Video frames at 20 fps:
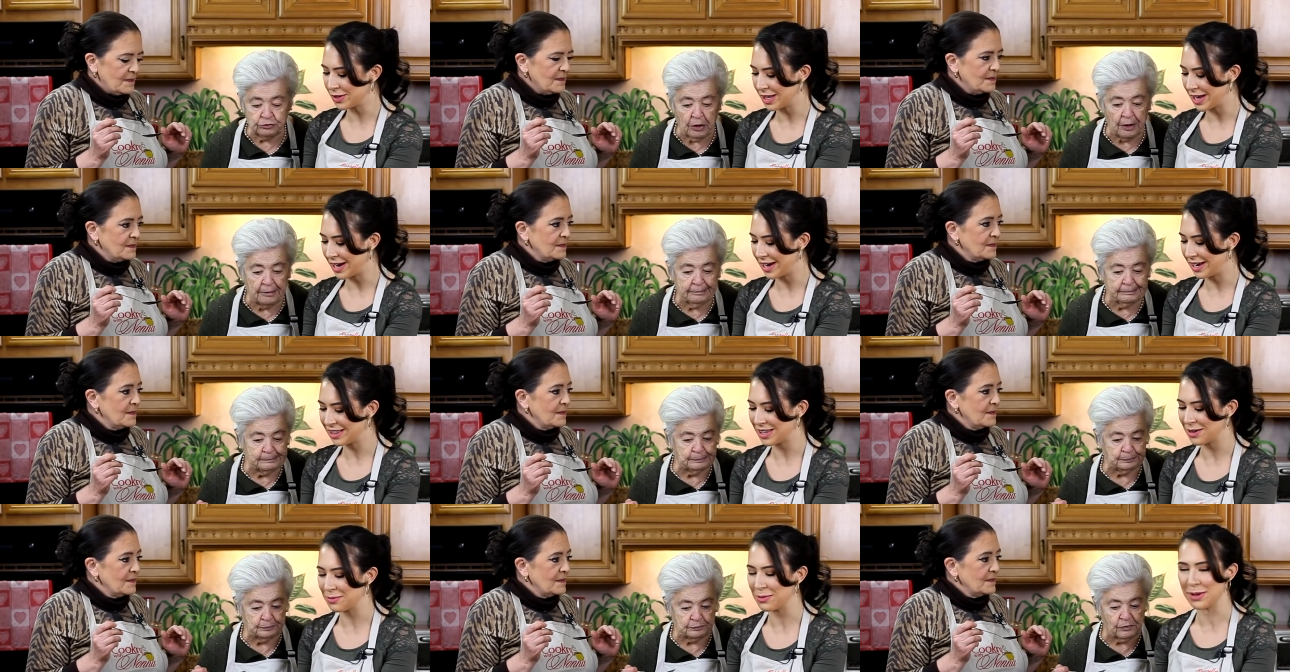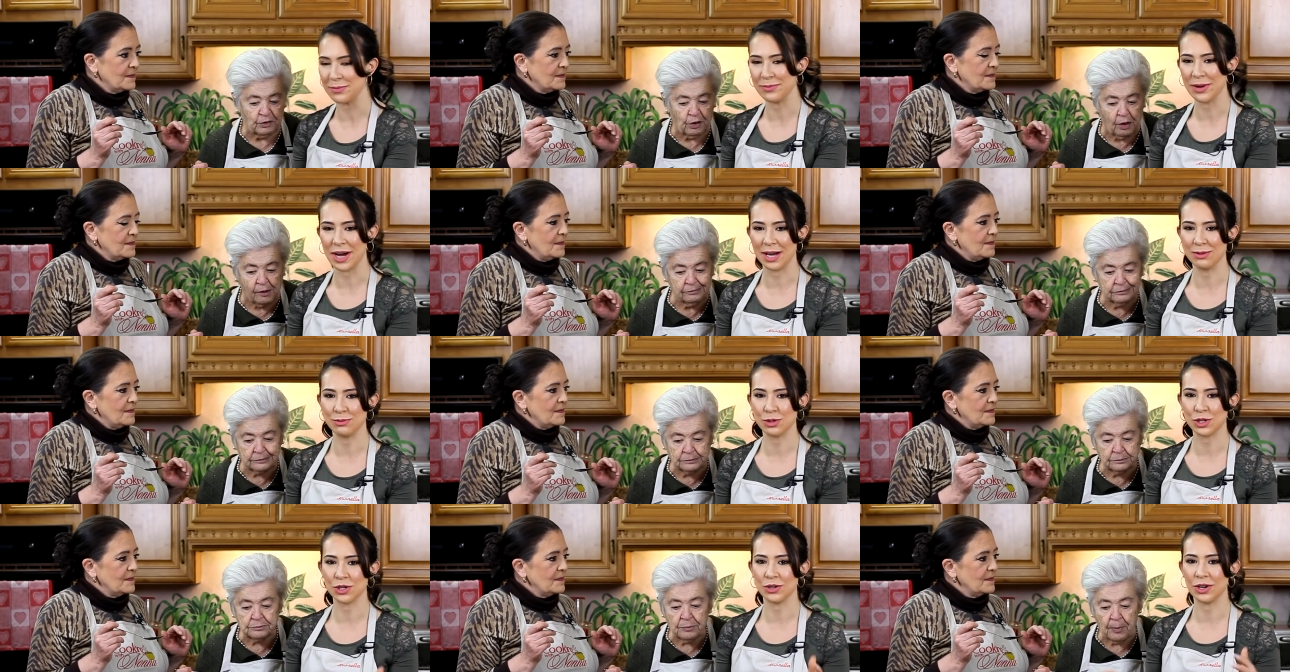Speaker 1: glad that my
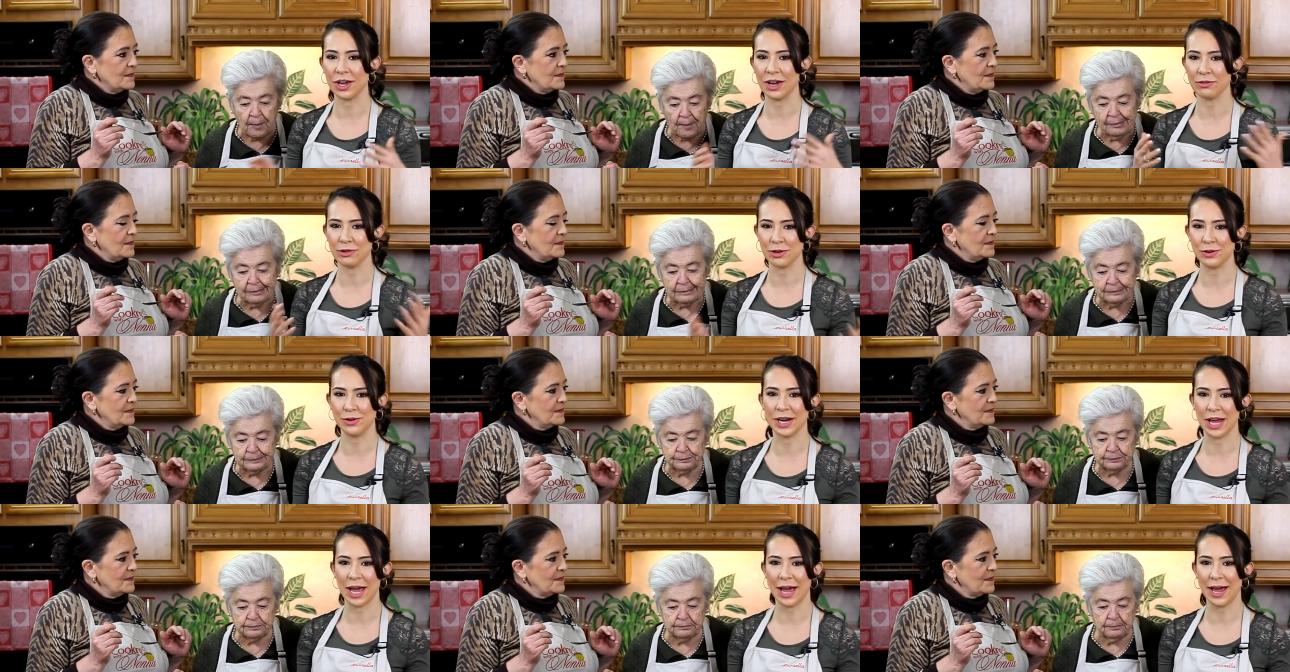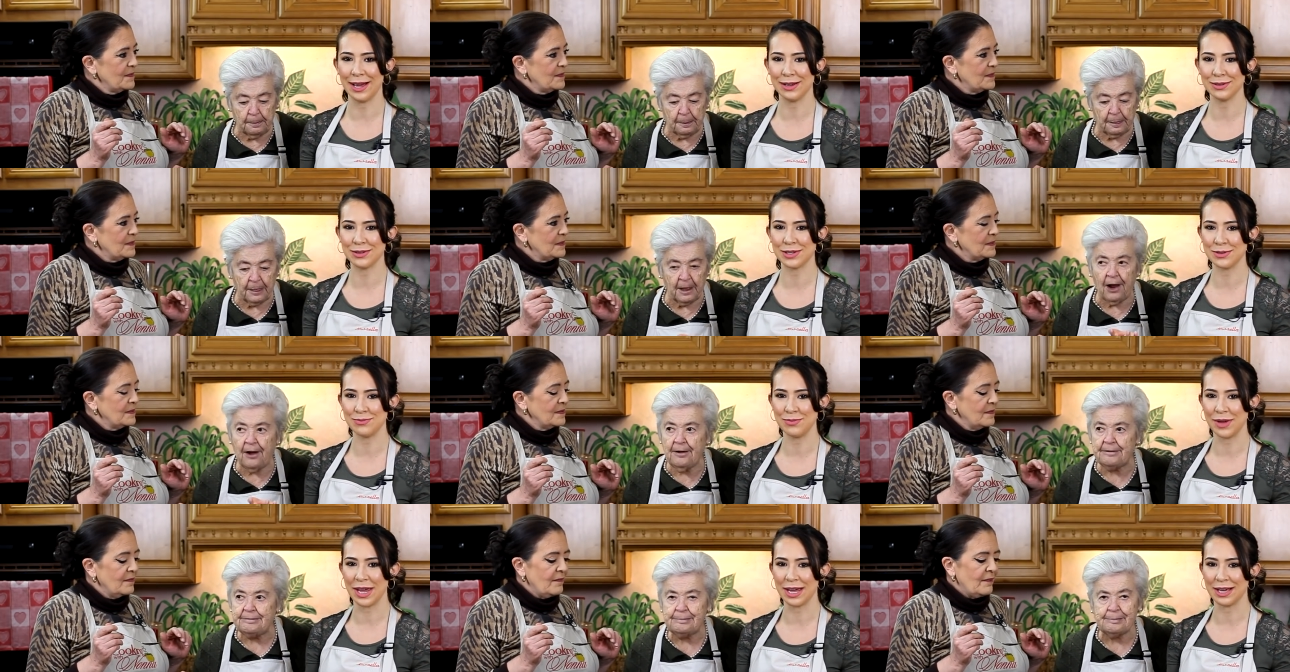mom showed everyone how
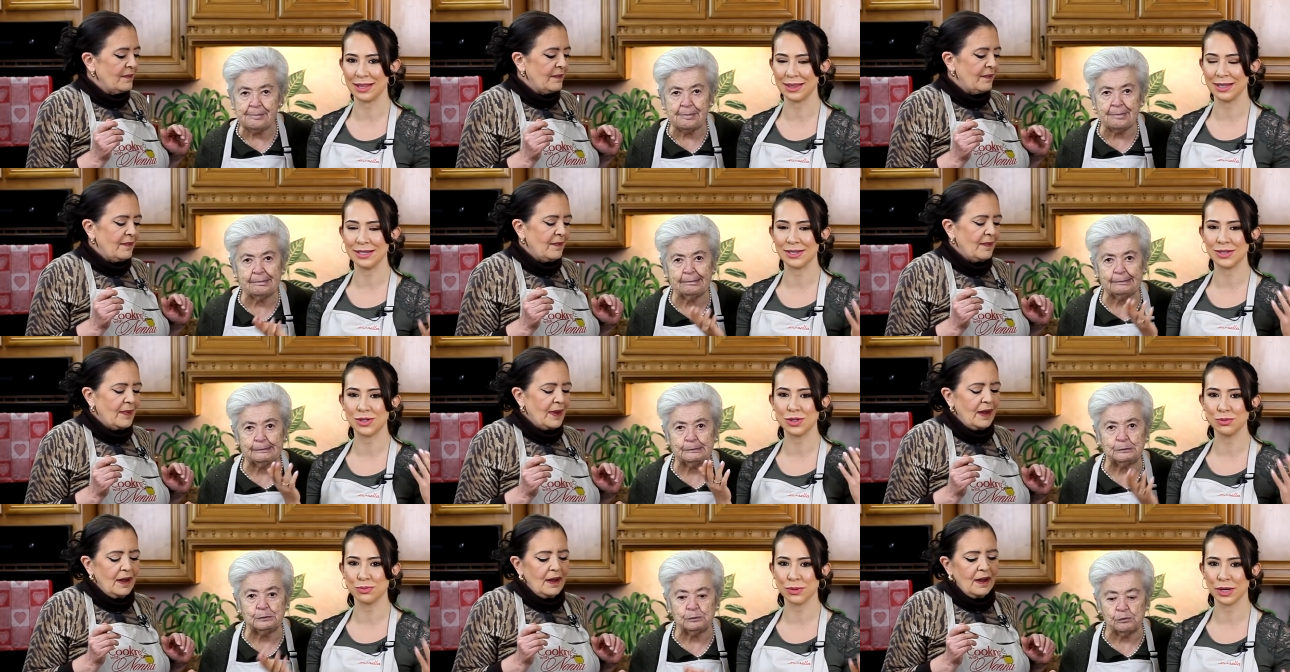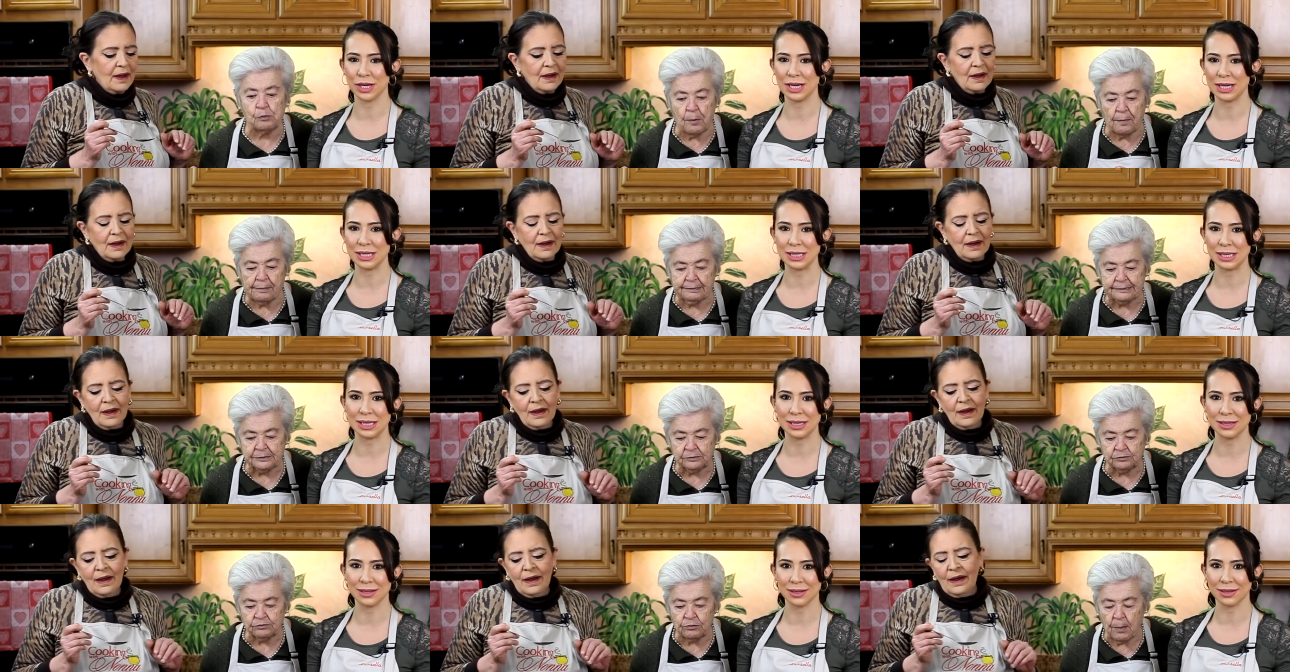mm-hmm. to make this super
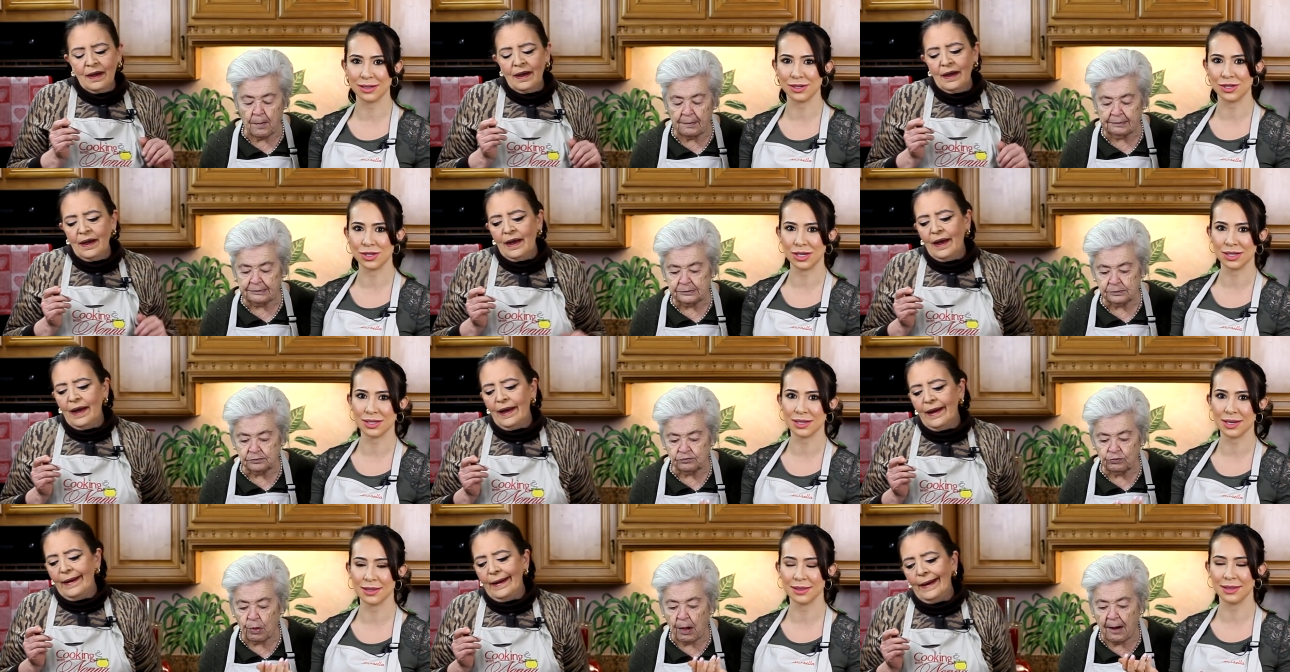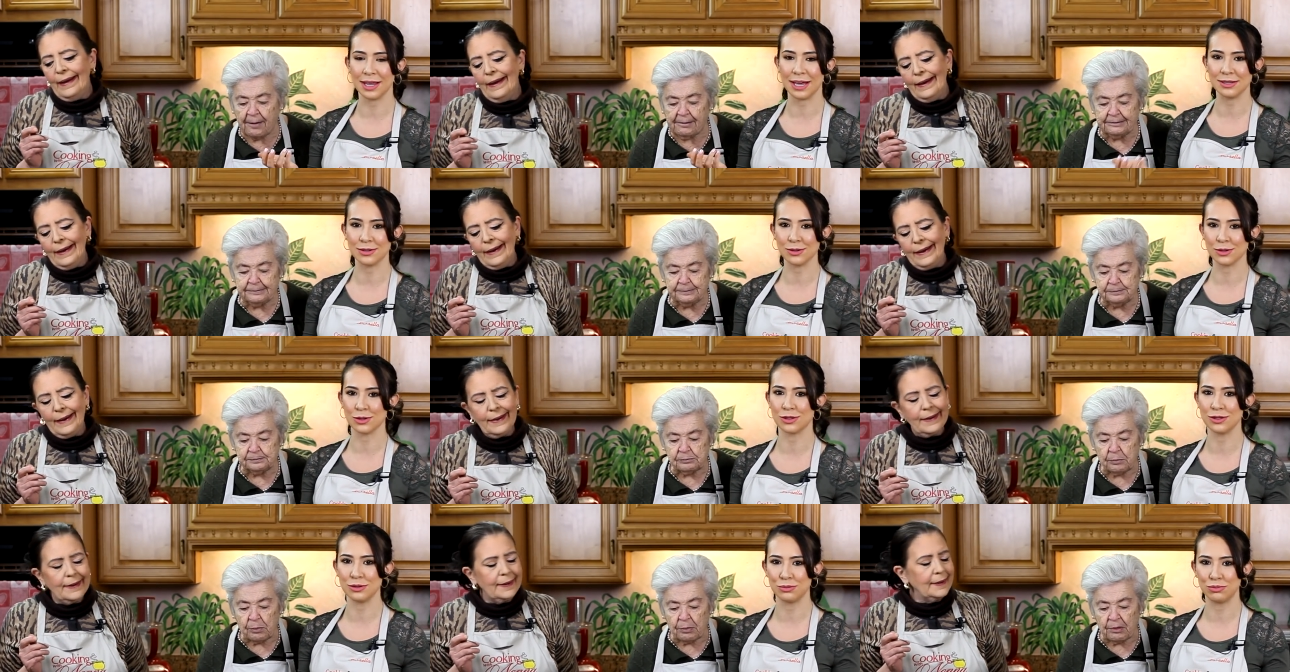easy and delicious uh,
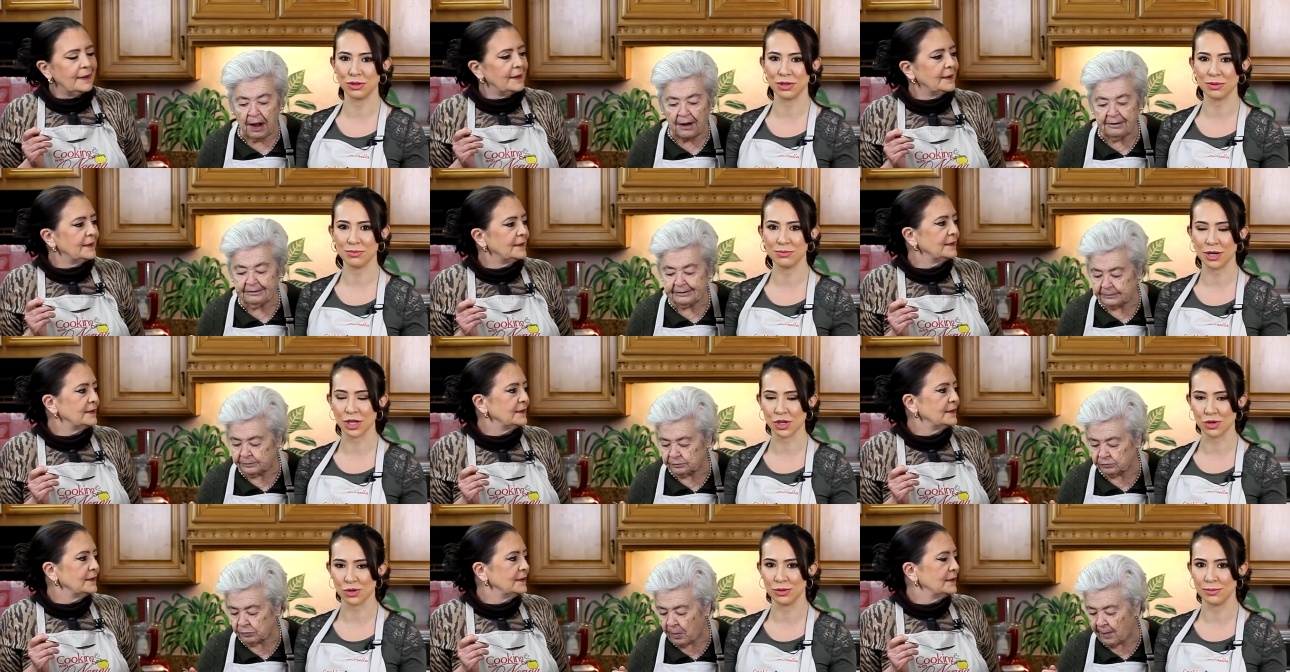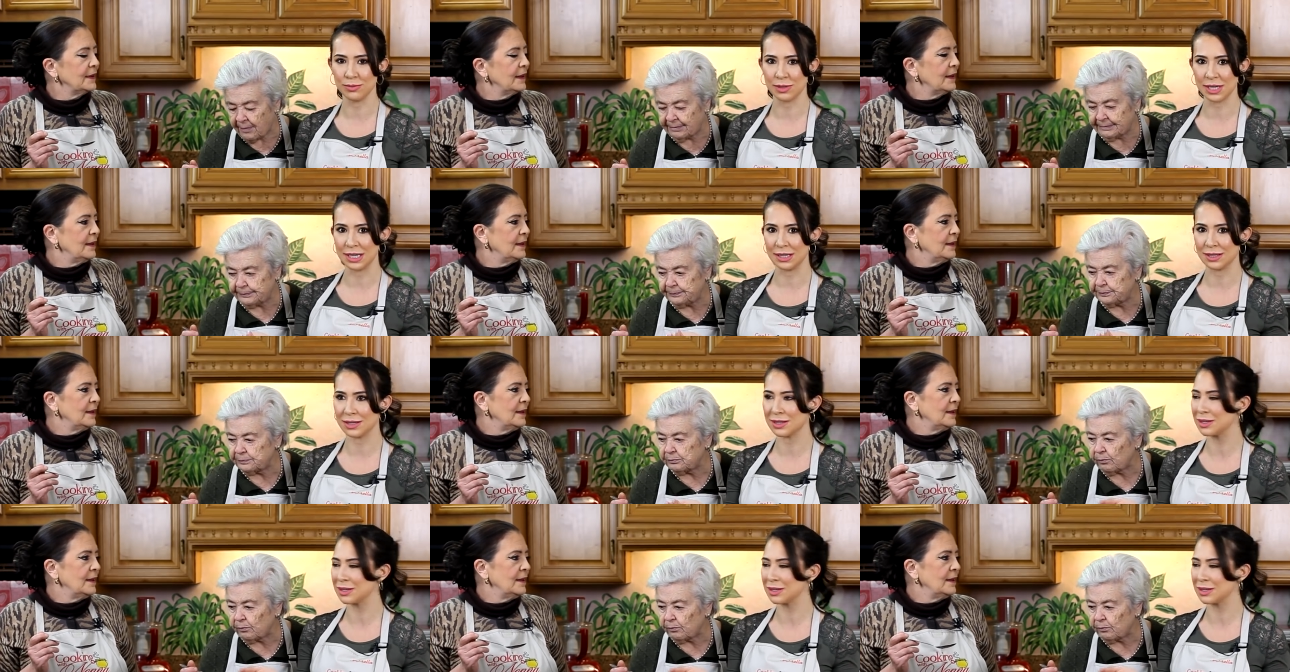lentil soup with mushrooms and